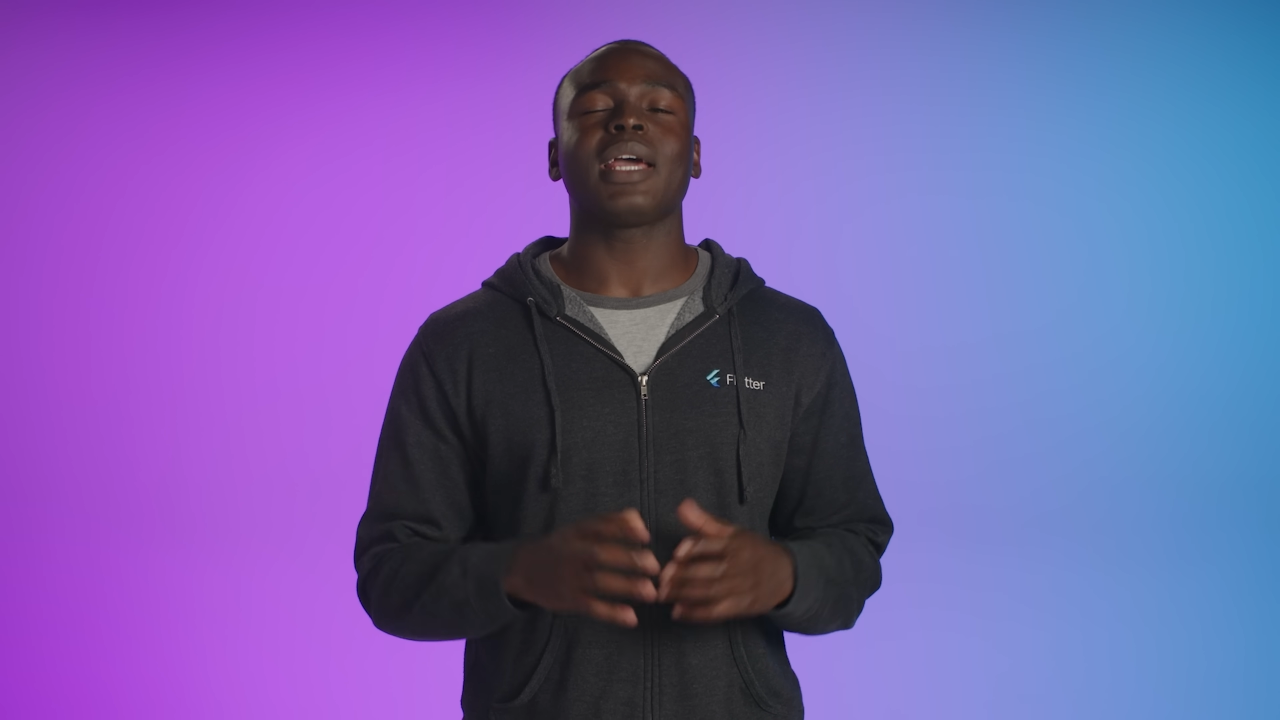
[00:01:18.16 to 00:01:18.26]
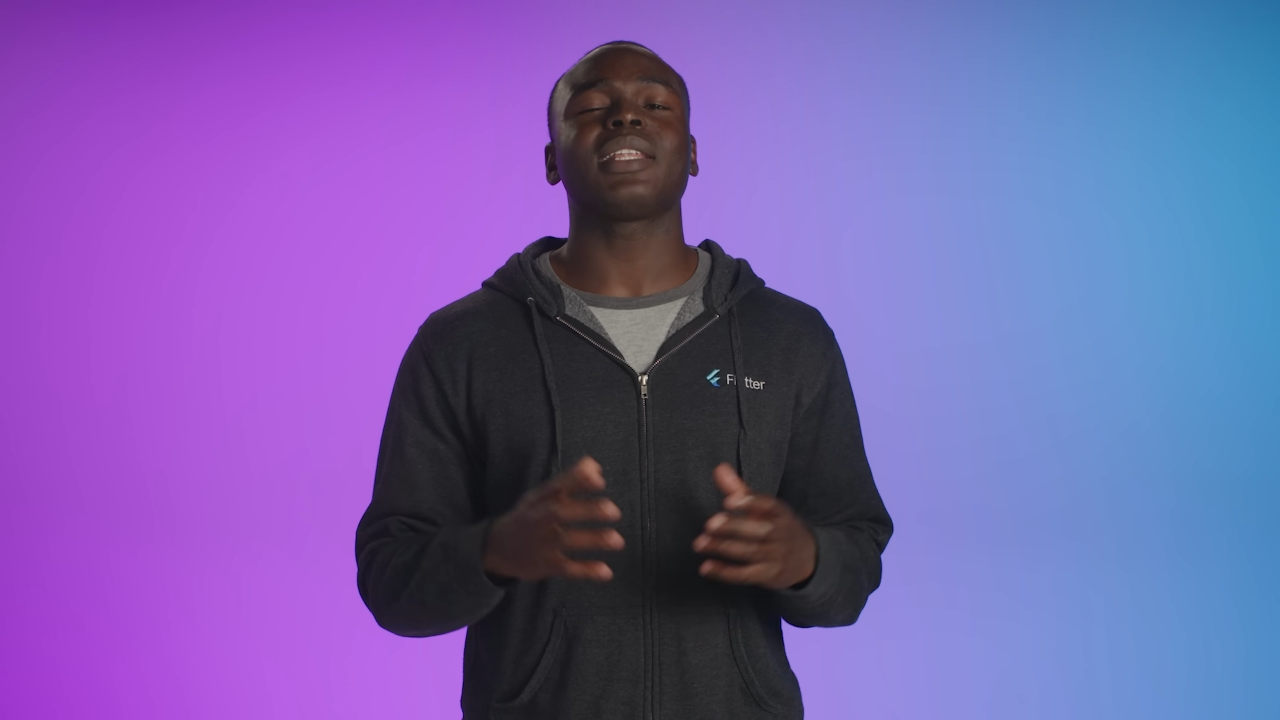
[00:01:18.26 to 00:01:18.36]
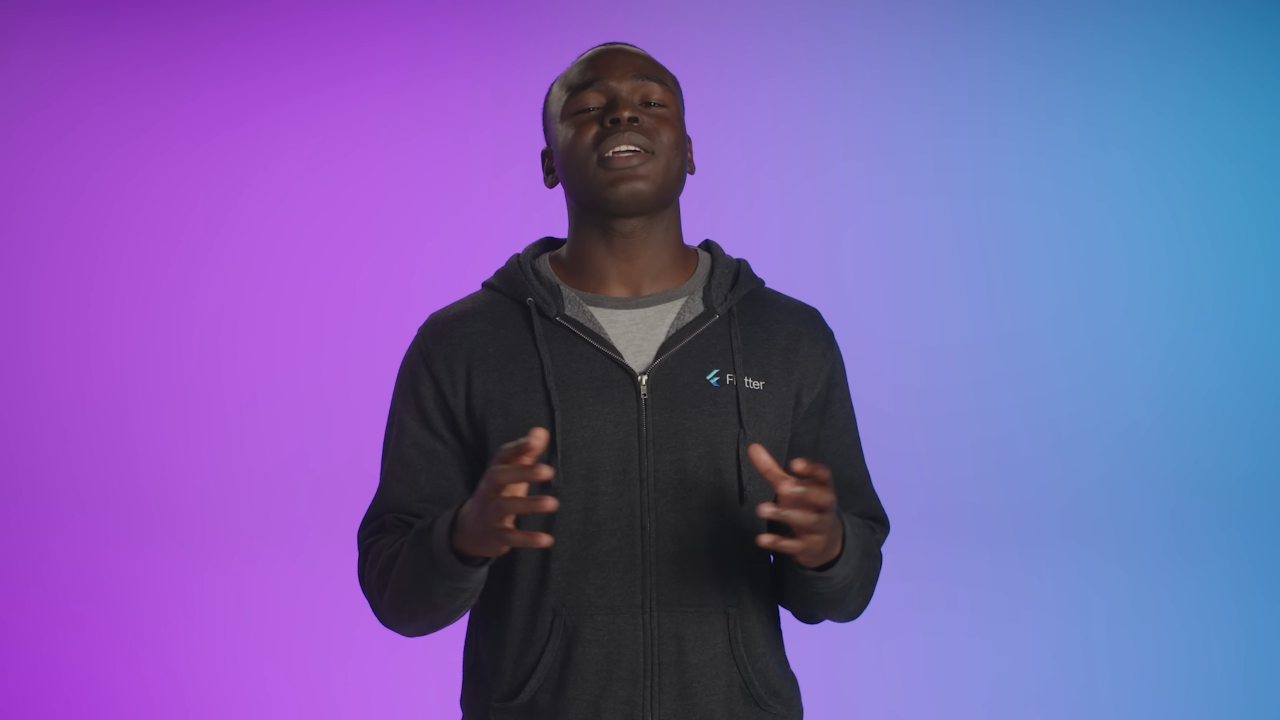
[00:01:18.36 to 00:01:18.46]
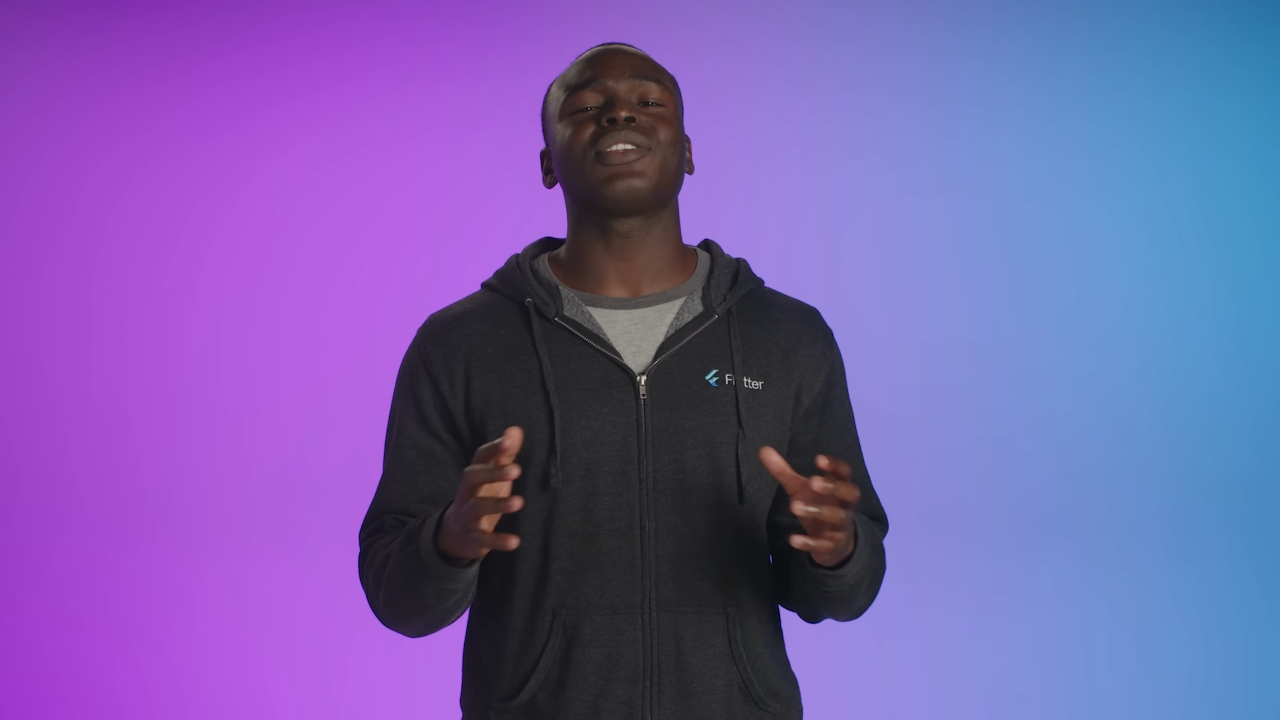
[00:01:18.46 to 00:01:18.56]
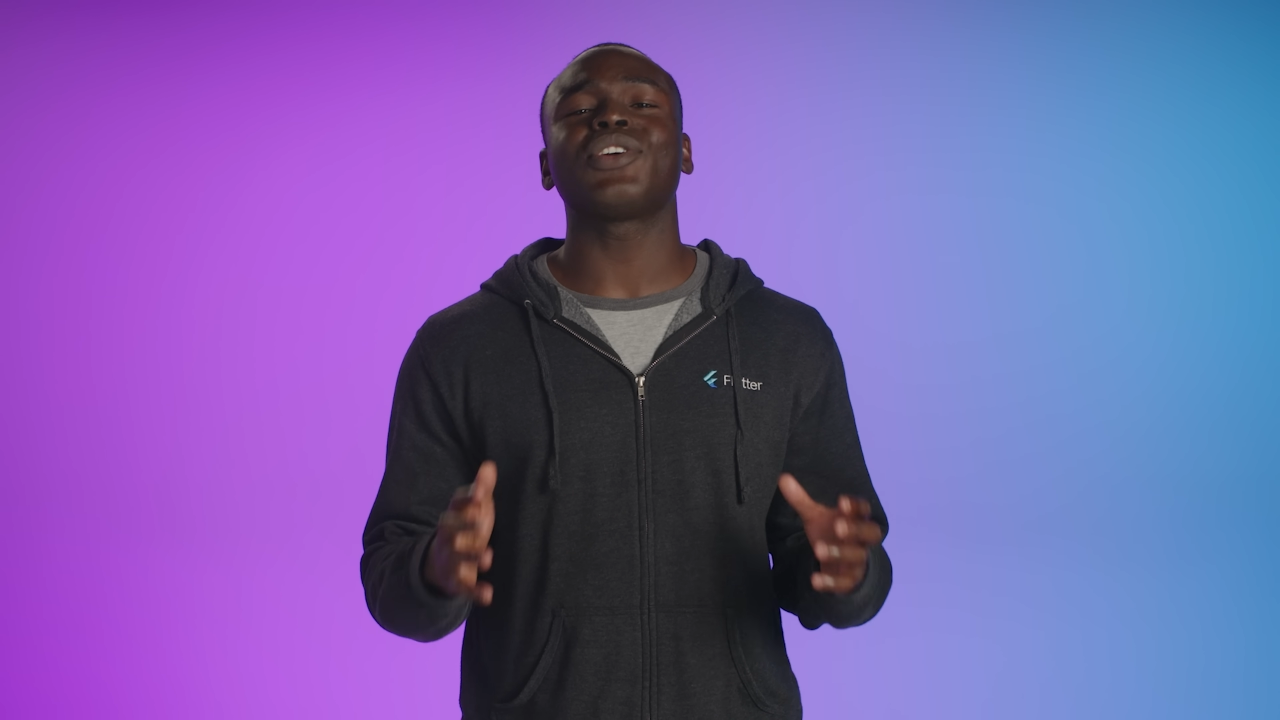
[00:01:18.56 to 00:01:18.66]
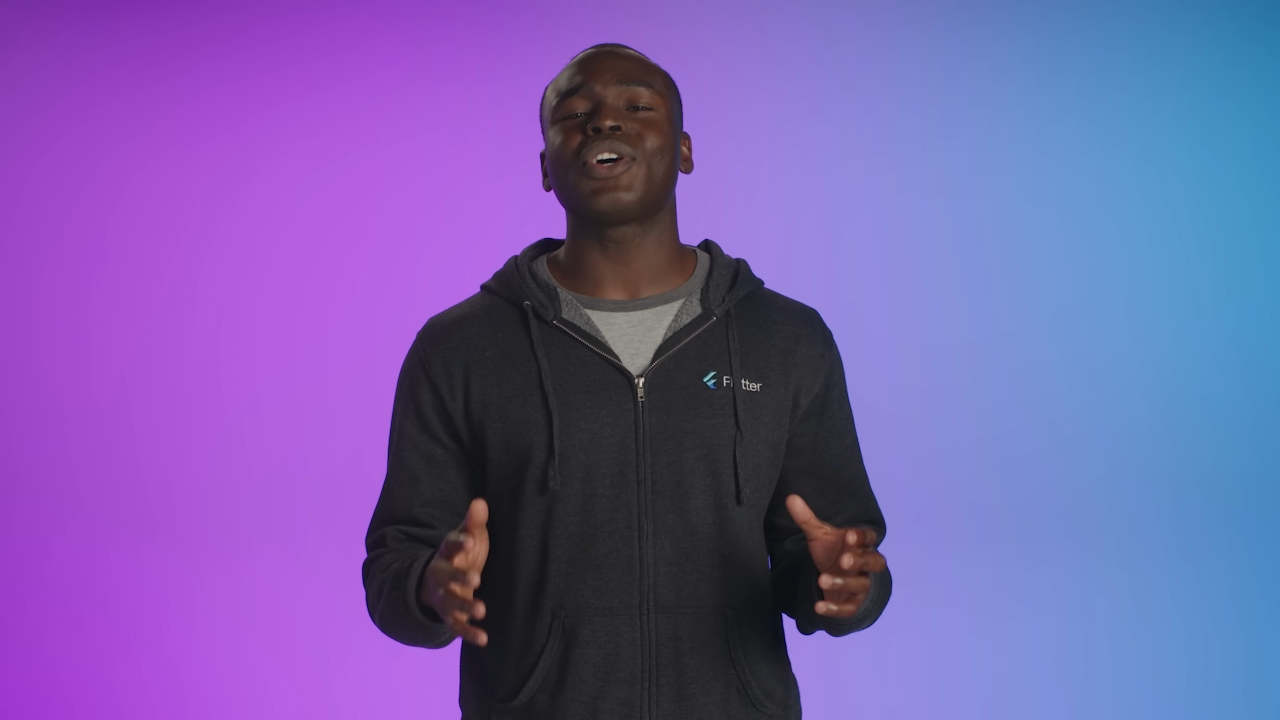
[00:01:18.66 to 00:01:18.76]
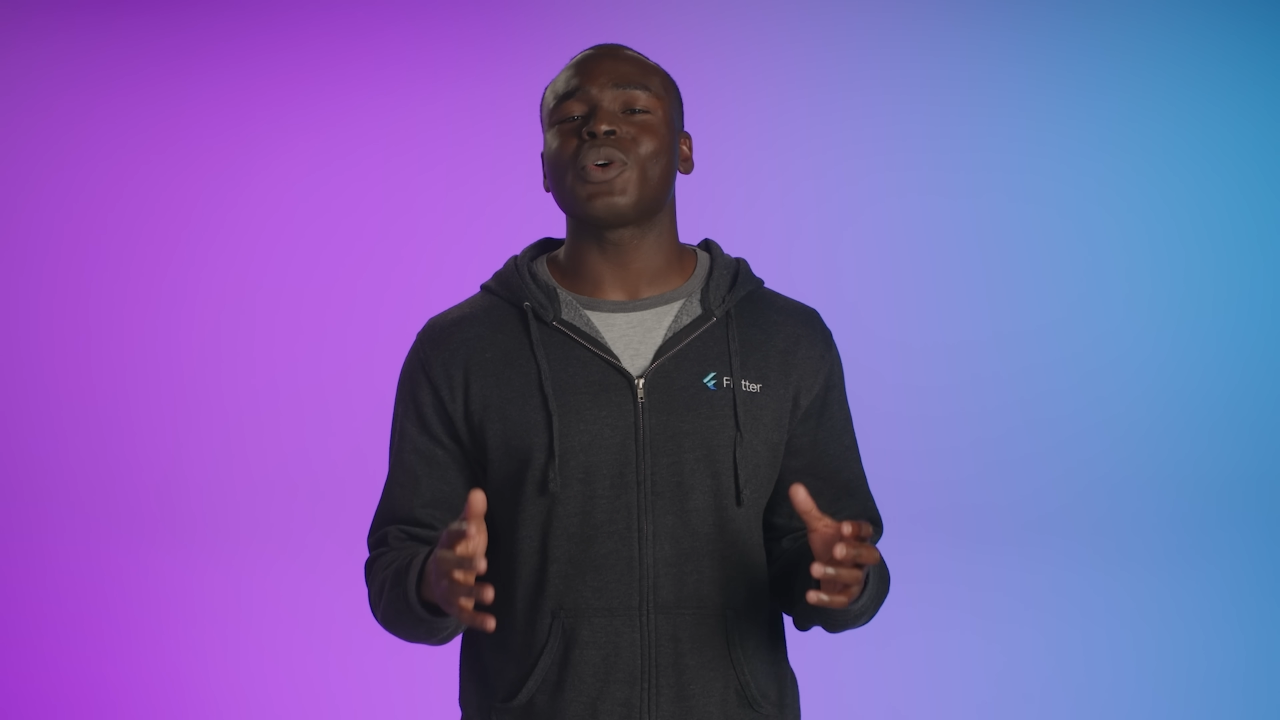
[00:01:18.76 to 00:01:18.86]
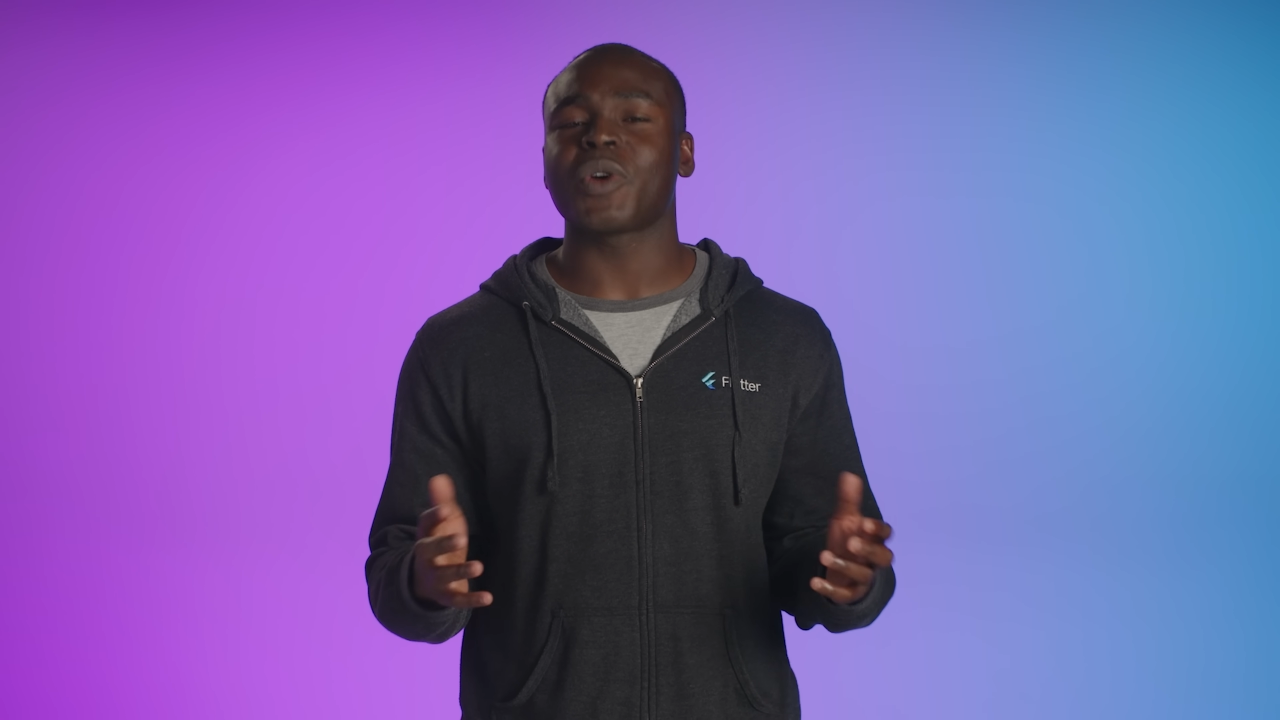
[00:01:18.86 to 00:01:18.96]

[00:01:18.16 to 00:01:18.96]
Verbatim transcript: And I know